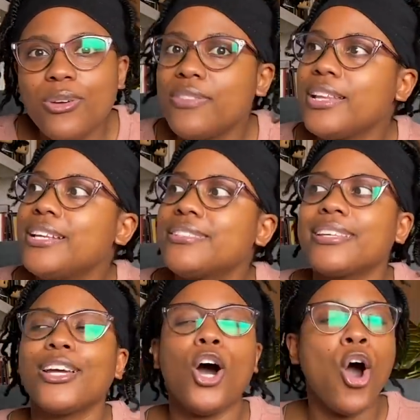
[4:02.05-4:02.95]
And then he's
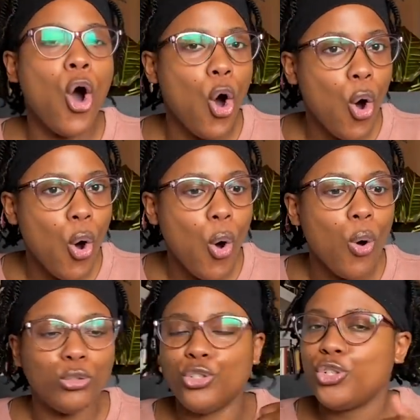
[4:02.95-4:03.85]
like,
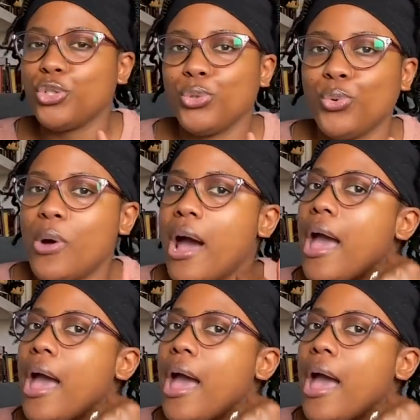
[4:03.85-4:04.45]
oh, shoot.